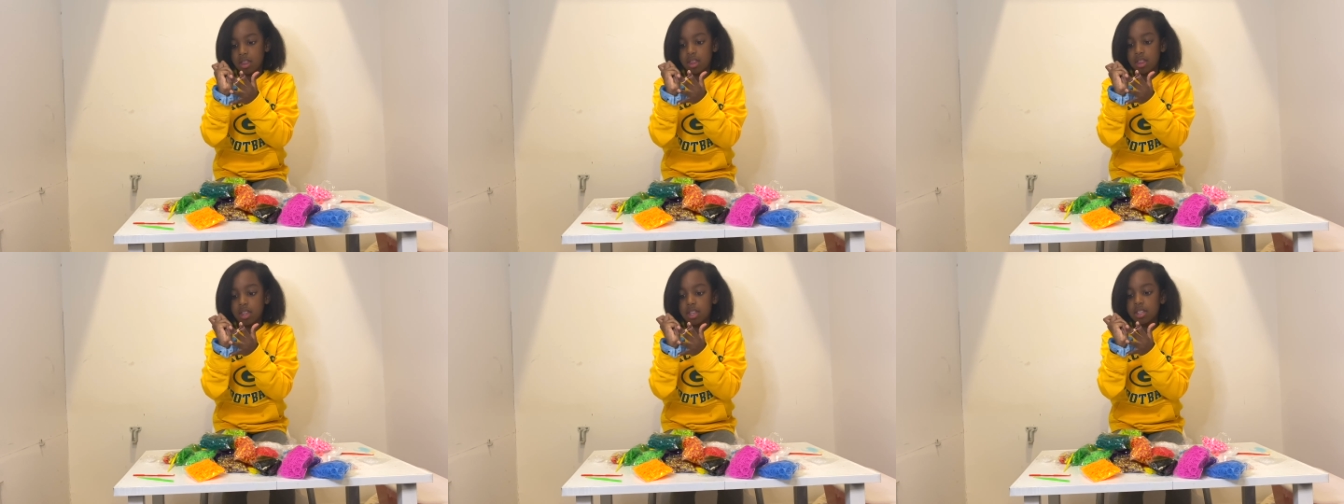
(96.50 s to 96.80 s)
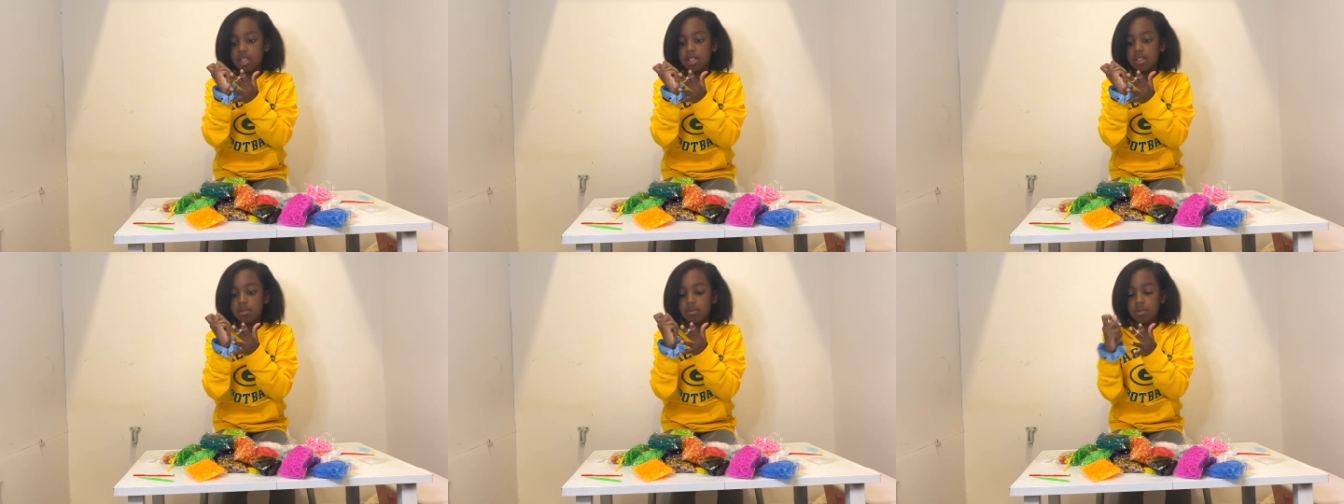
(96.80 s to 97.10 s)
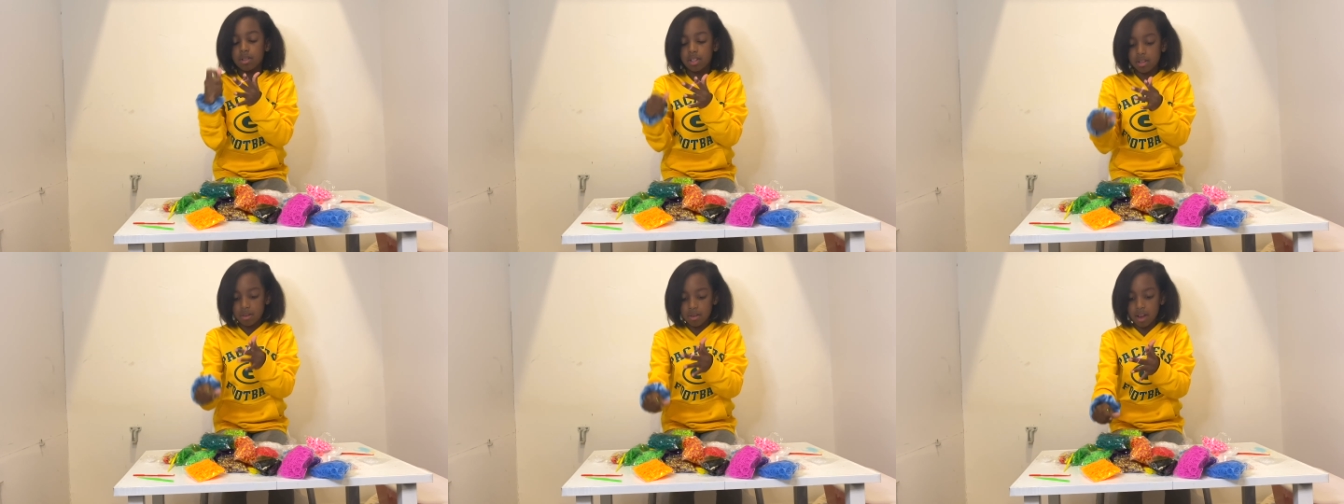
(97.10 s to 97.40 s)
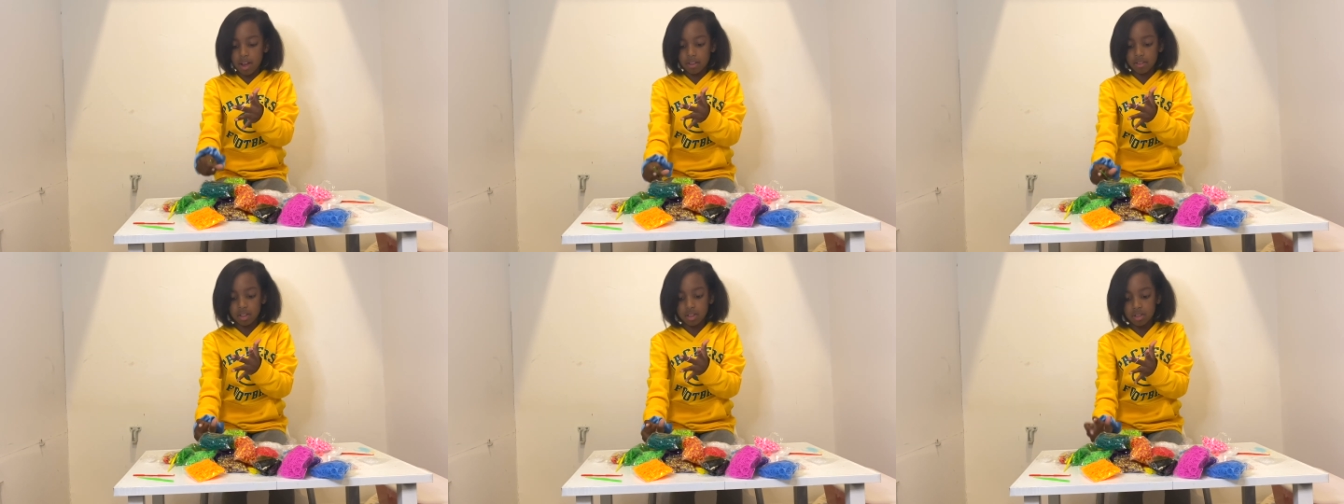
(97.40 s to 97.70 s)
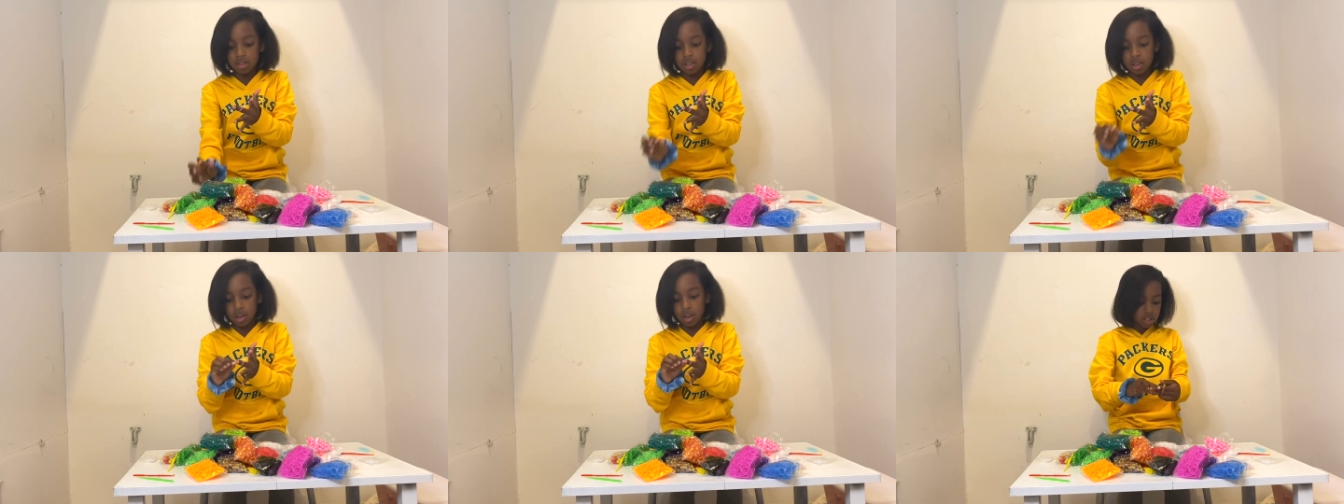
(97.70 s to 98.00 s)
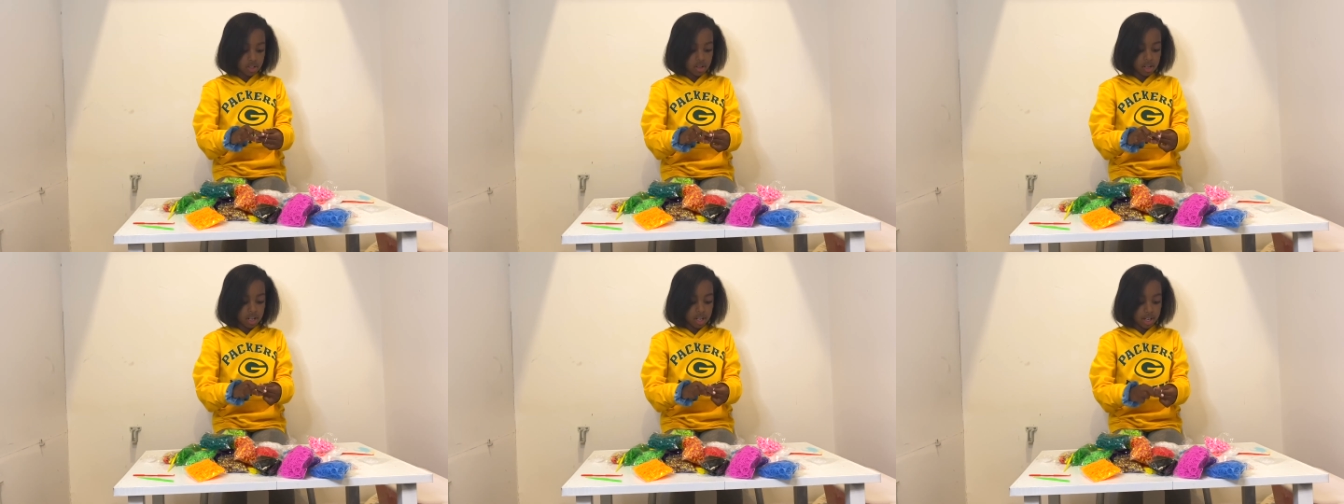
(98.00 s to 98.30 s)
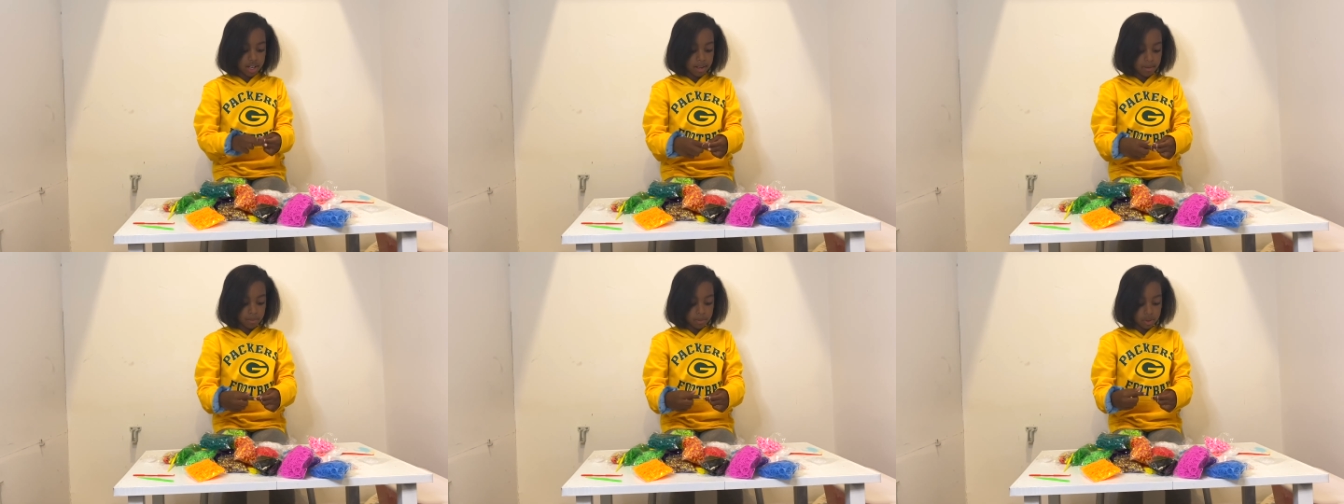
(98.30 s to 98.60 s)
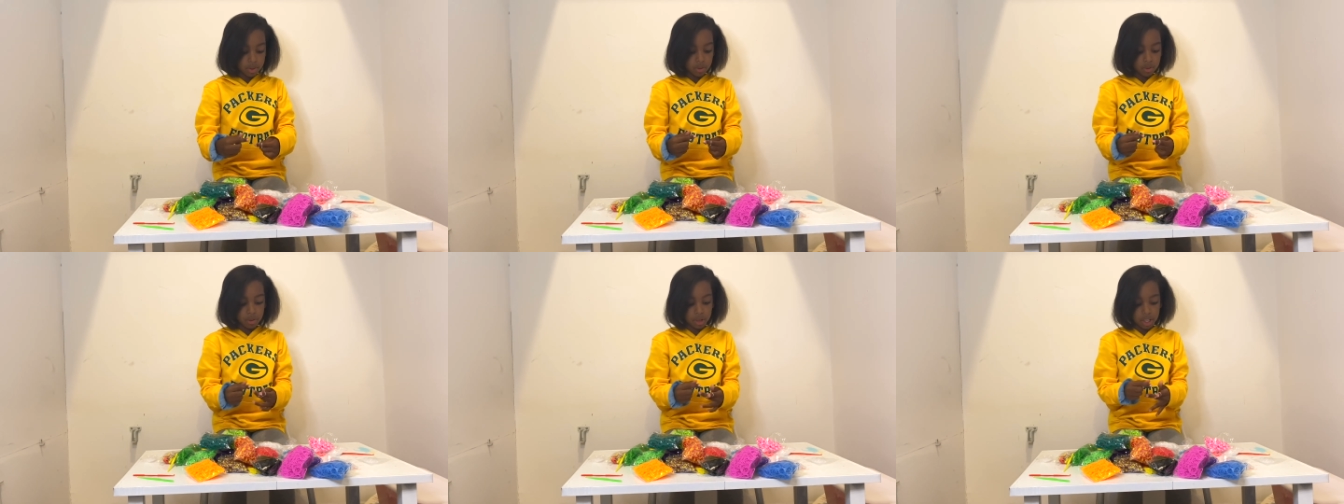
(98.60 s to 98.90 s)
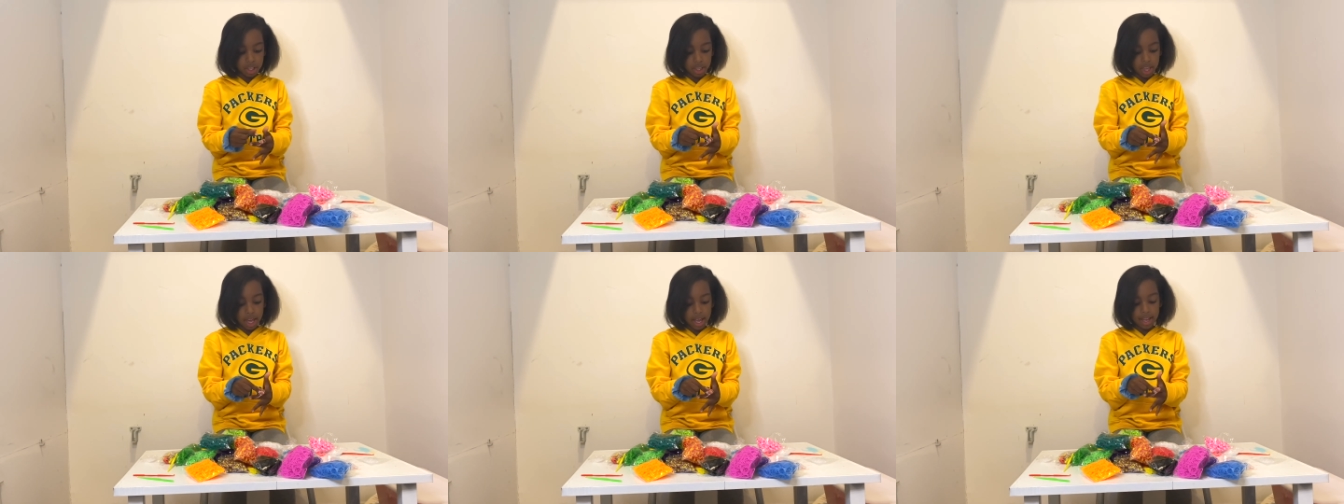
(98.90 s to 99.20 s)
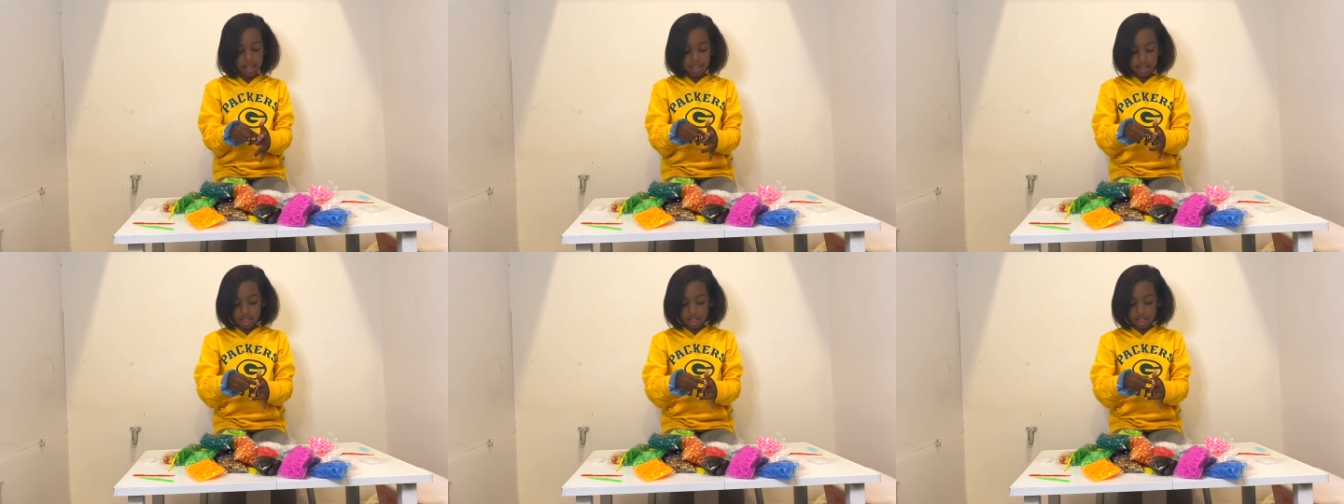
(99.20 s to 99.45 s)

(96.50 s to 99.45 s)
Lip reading: This is what you have to do. It's going to keep doing that.